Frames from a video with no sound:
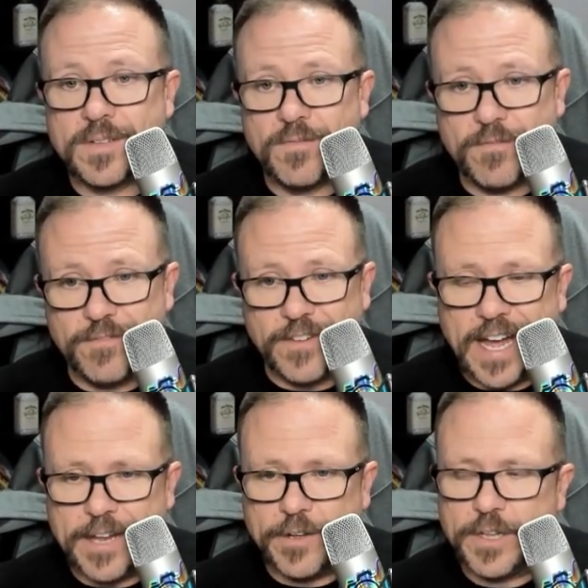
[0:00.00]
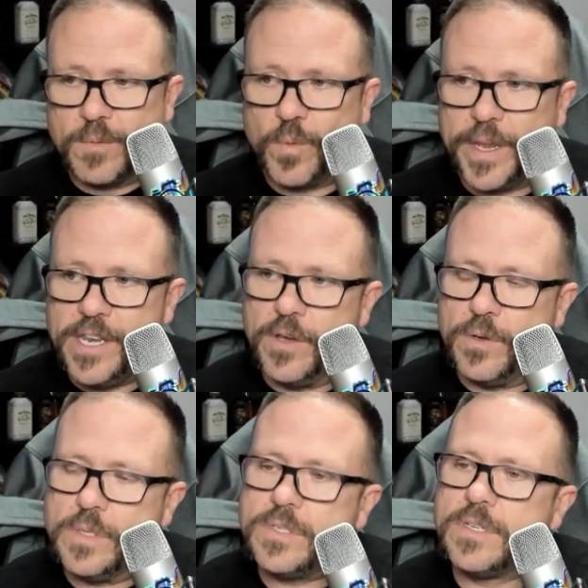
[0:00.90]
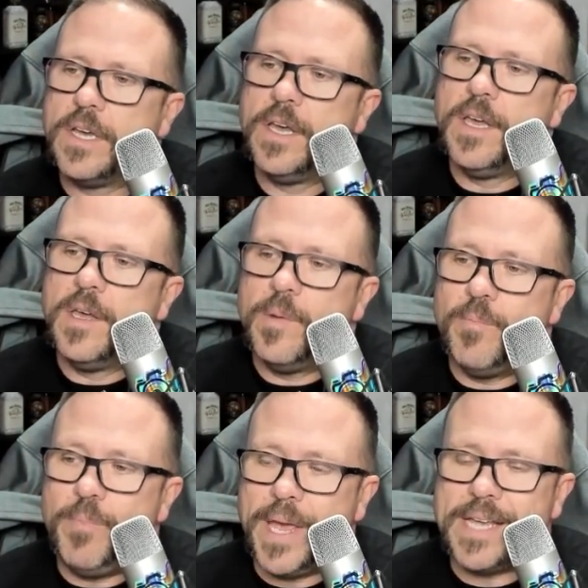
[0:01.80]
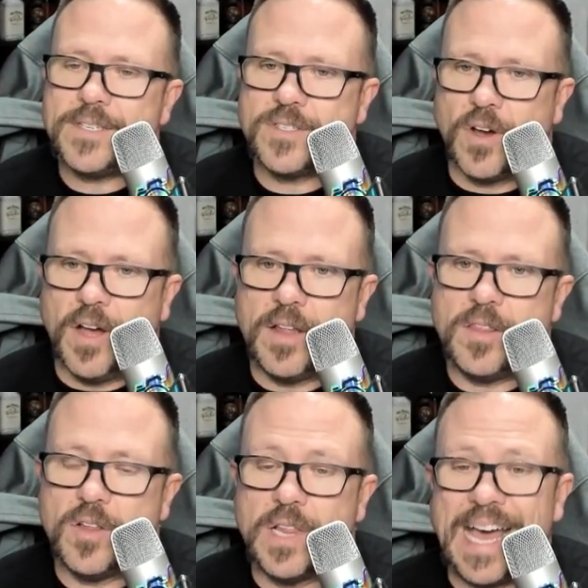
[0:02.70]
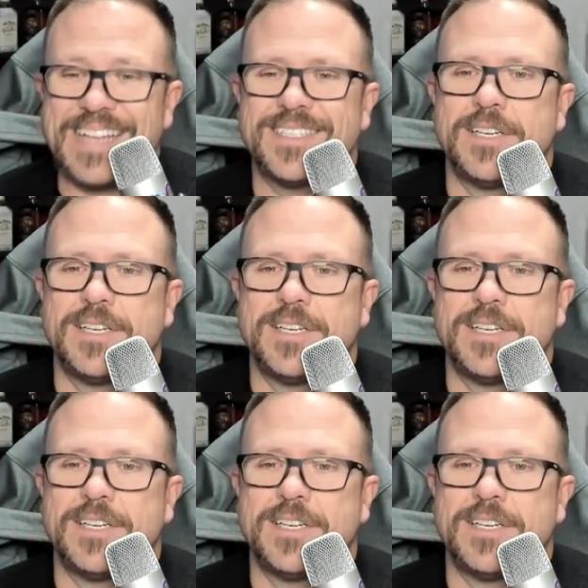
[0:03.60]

file in Windows based on the last